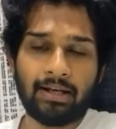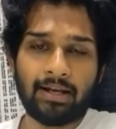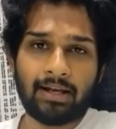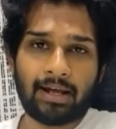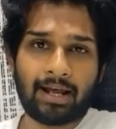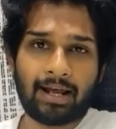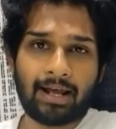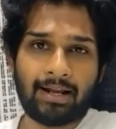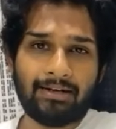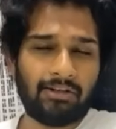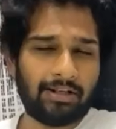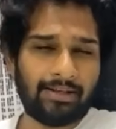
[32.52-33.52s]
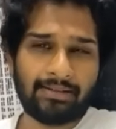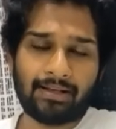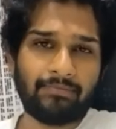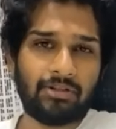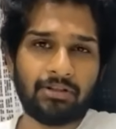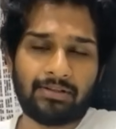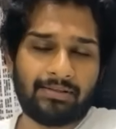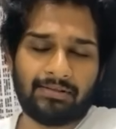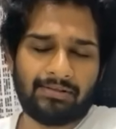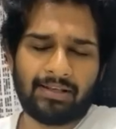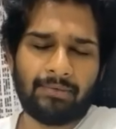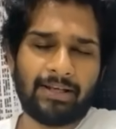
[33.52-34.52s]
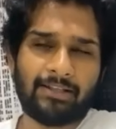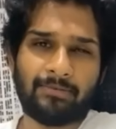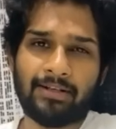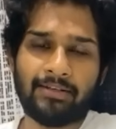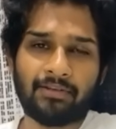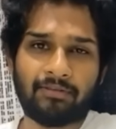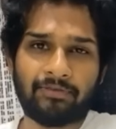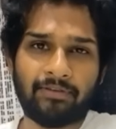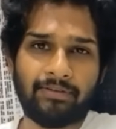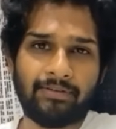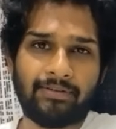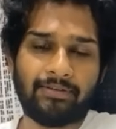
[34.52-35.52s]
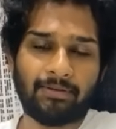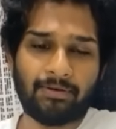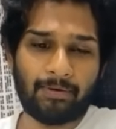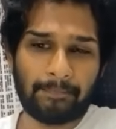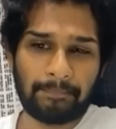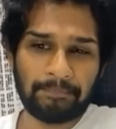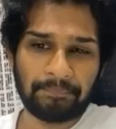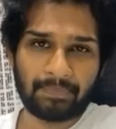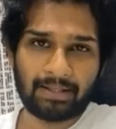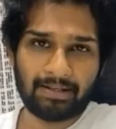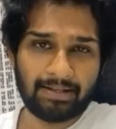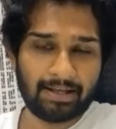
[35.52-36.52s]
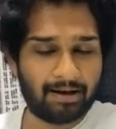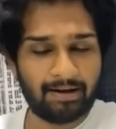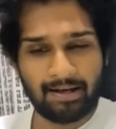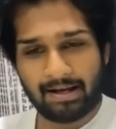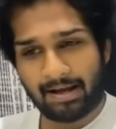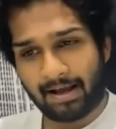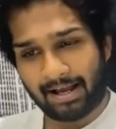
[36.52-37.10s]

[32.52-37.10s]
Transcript: and share some experience of hers. So yeah. Hi